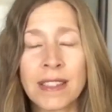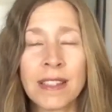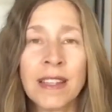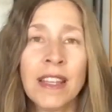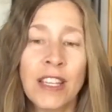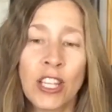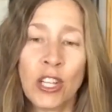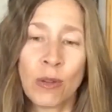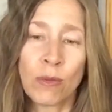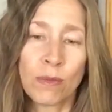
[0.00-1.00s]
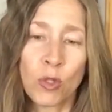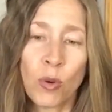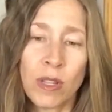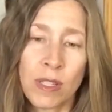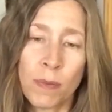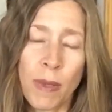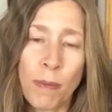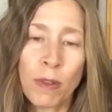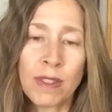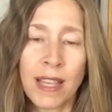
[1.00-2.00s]
and Taurus
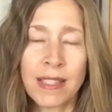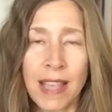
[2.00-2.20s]
people tend